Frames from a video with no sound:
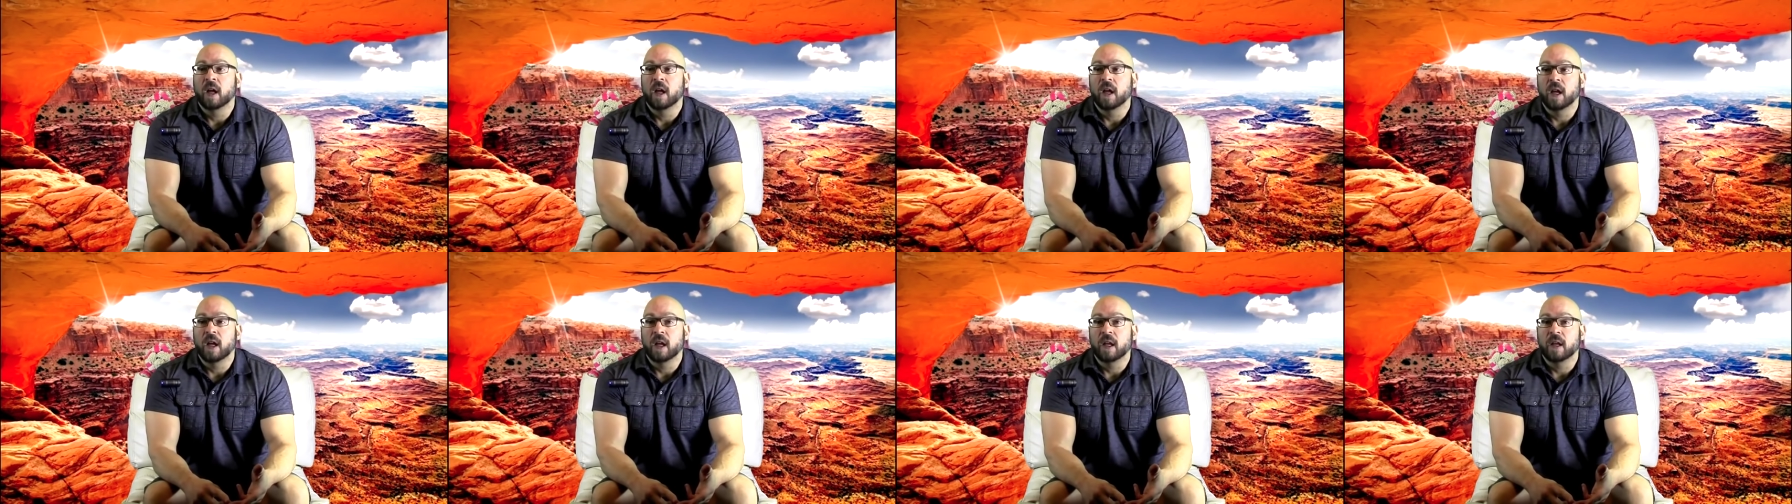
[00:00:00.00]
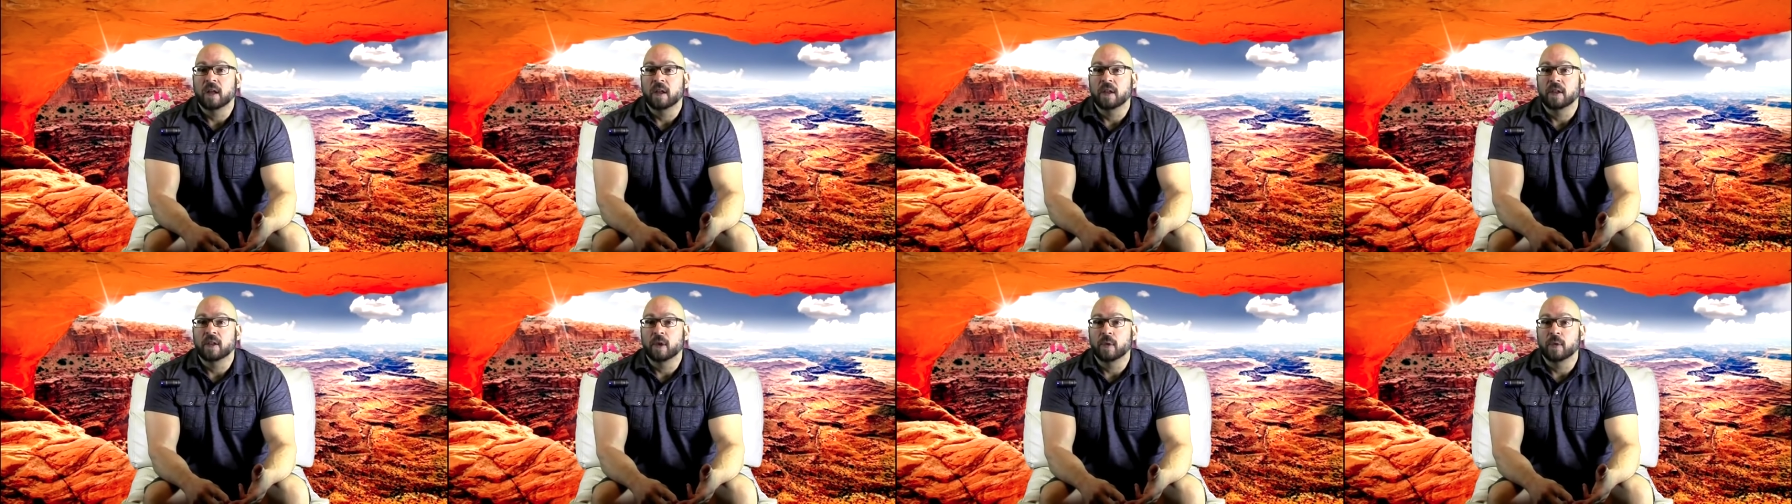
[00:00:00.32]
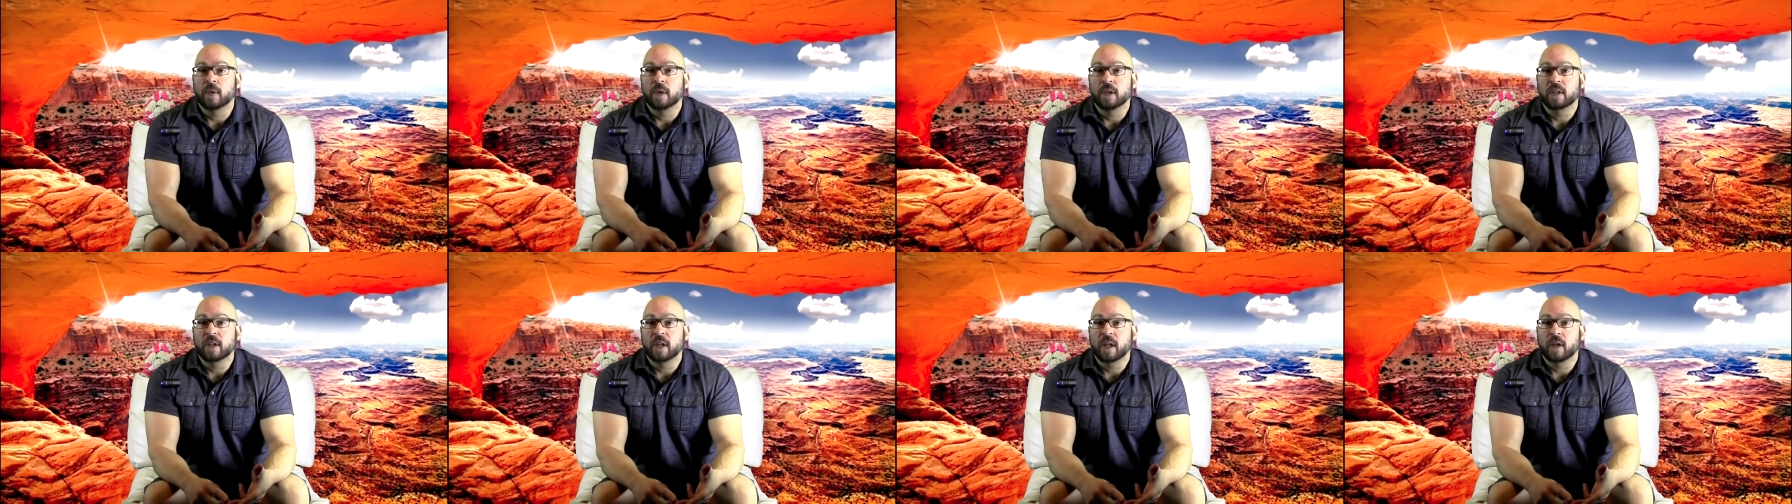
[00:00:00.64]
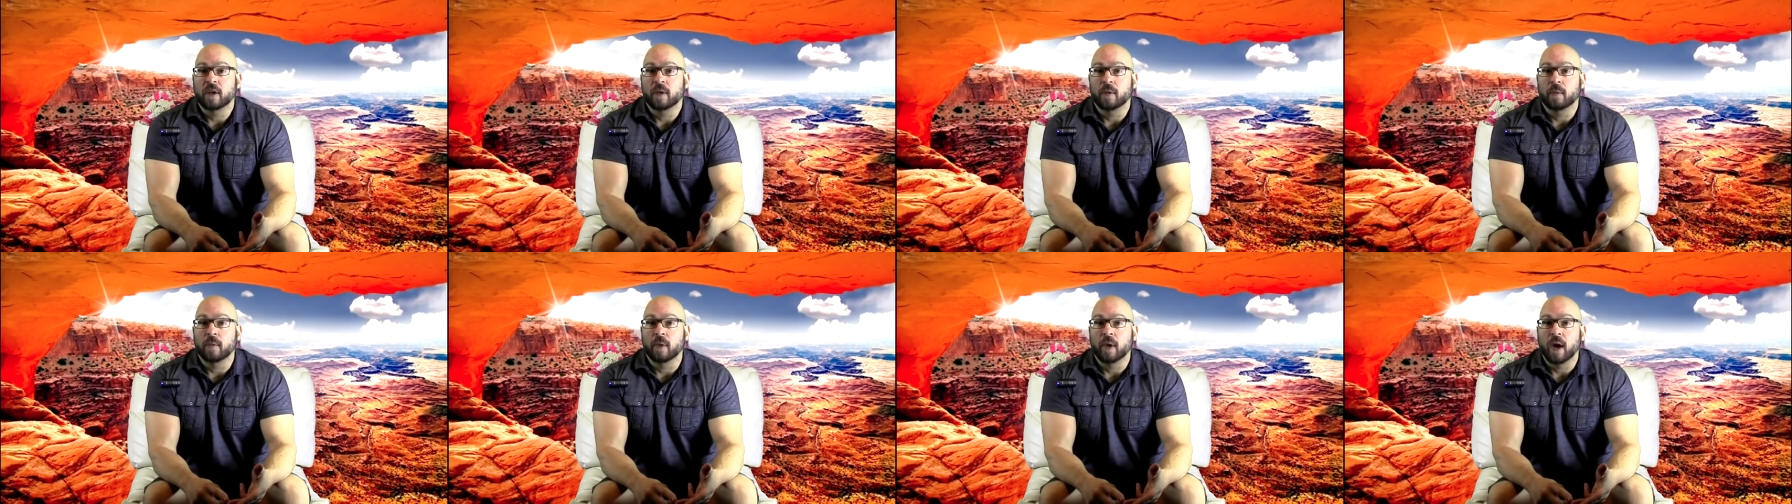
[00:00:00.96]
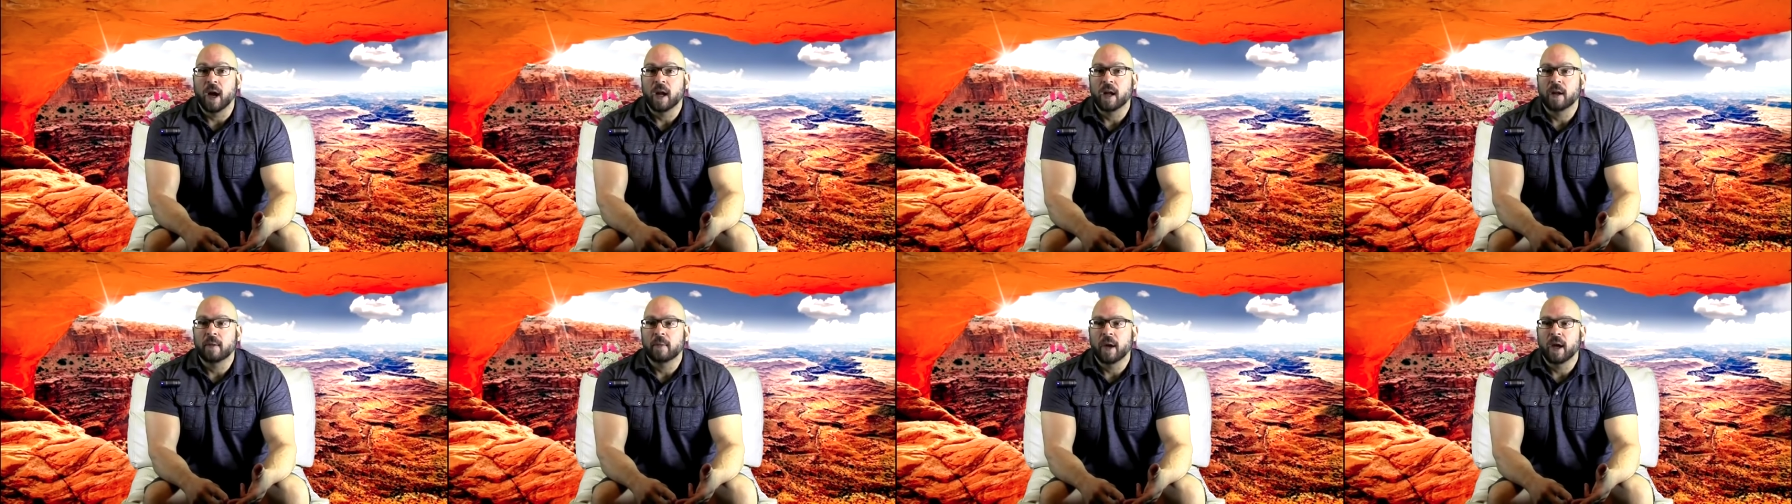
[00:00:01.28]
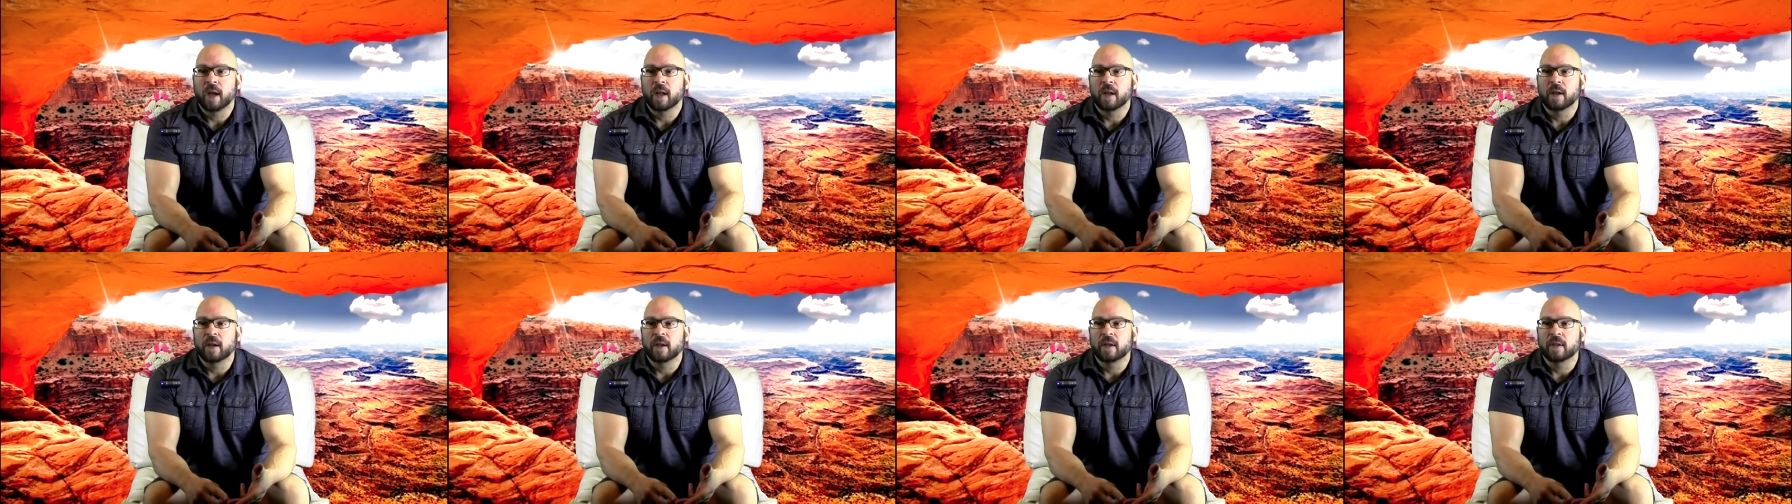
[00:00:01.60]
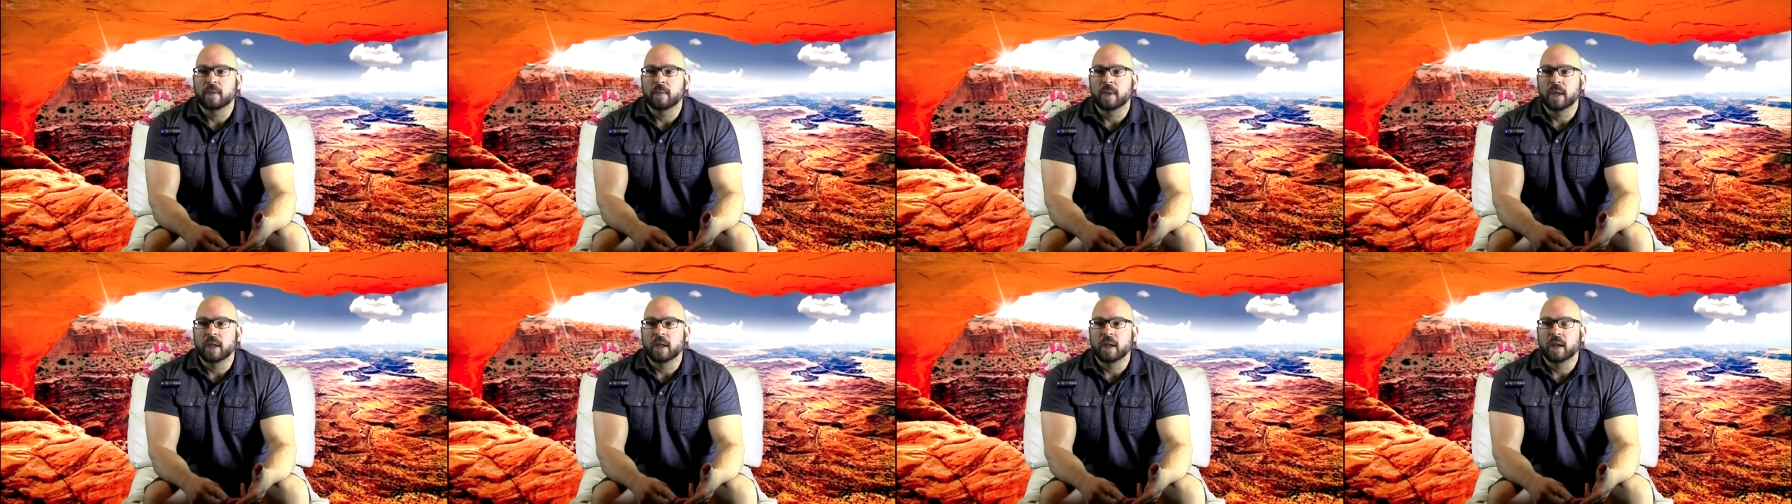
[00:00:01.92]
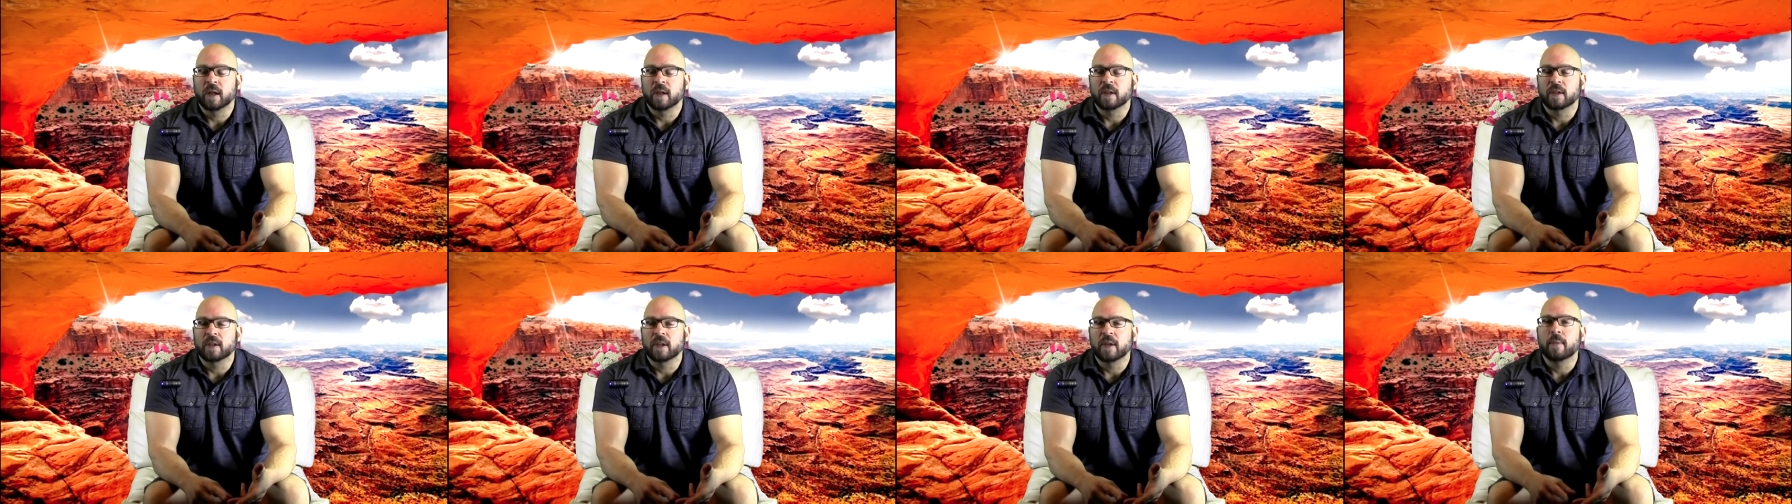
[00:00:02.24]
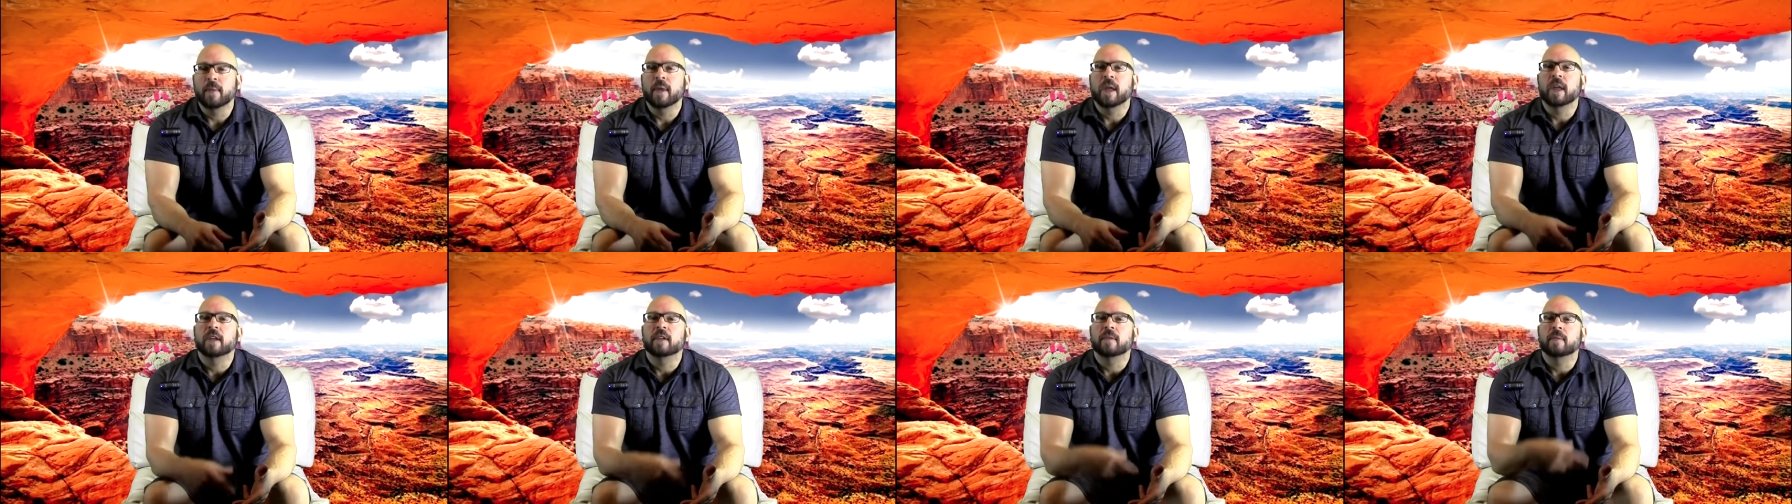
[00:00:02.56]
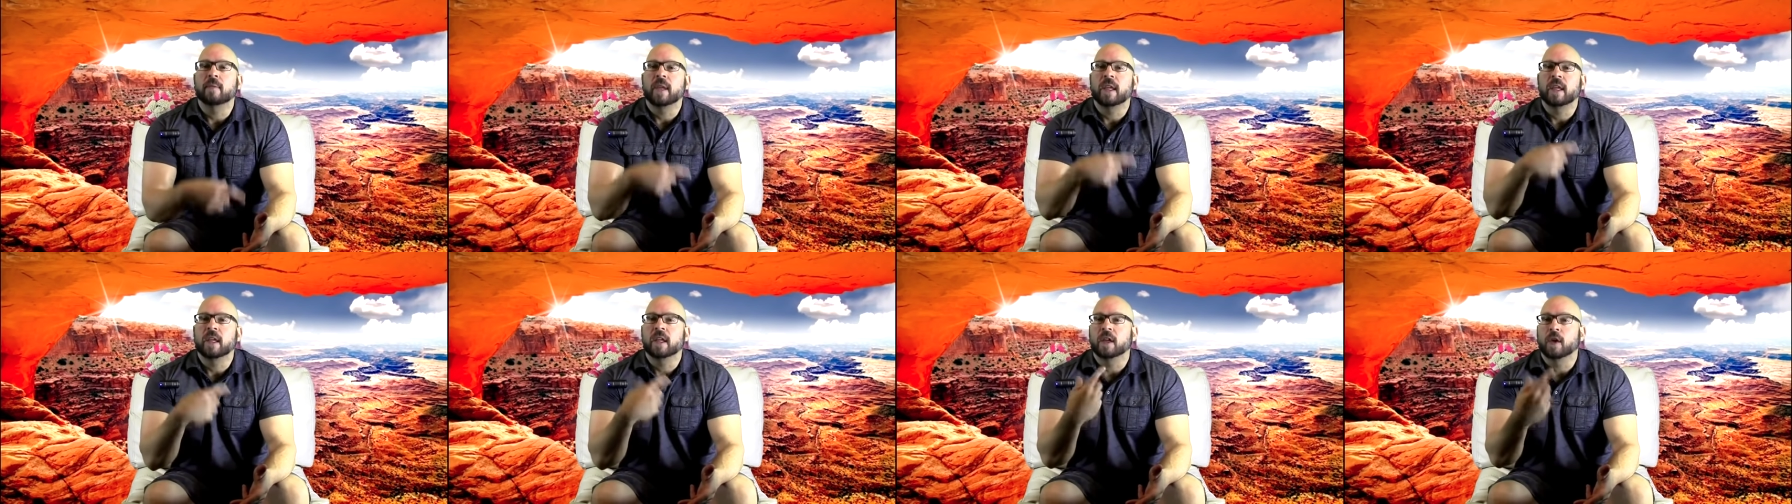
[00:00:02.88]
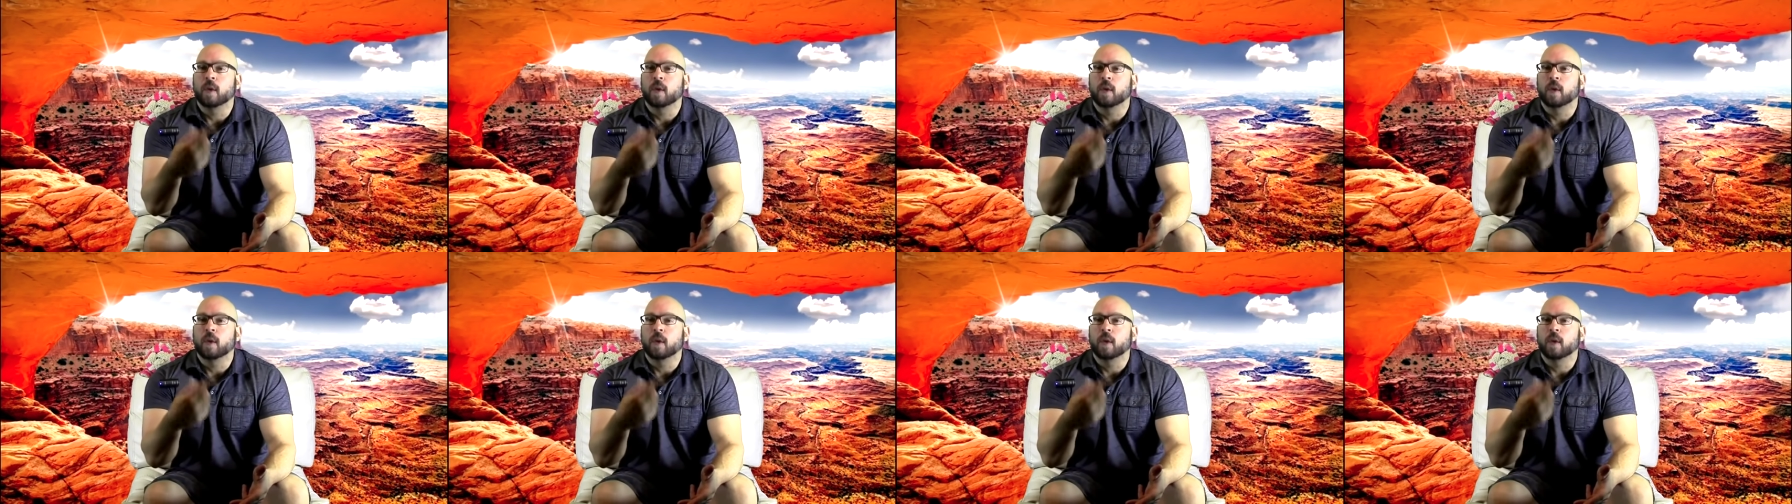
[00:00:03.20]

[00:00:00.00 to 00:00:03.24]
And the reason I don't brag about it is because it makes me,